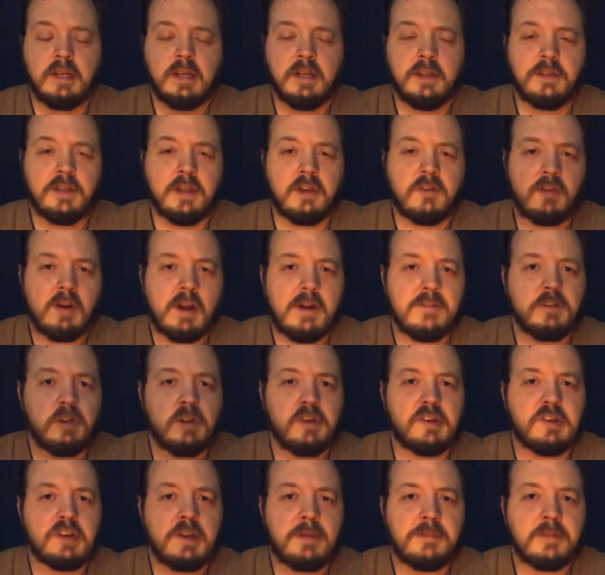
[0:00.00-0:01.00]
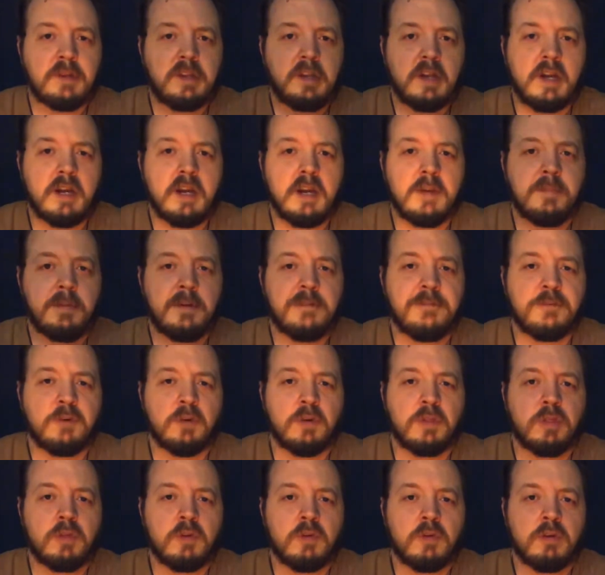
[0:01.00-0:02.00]
They traveled some time before
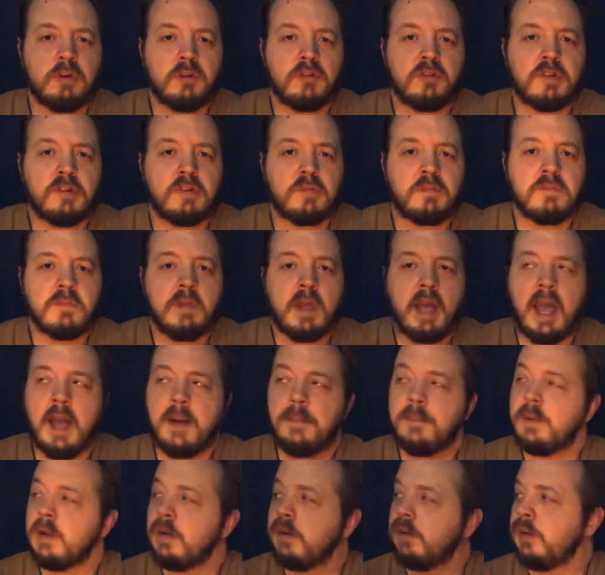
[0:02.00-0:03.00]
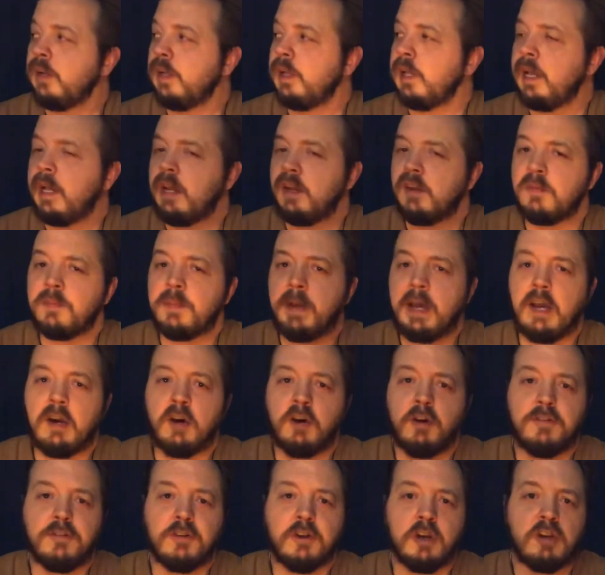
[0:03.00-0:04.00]
Thor just happened to glance back
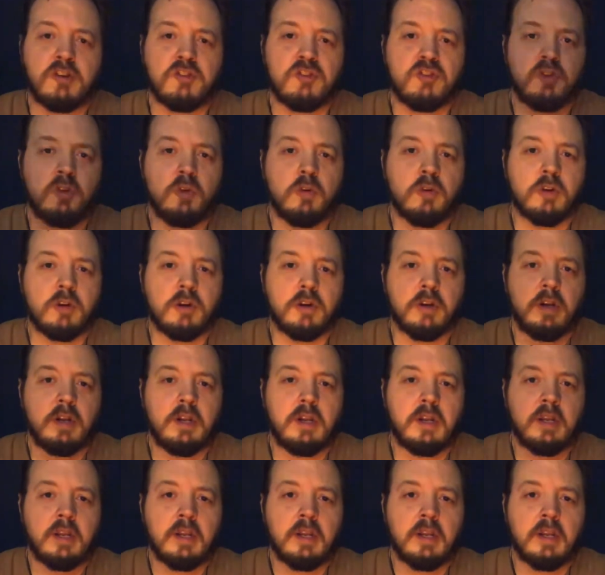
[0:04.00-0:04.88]
over his shoulder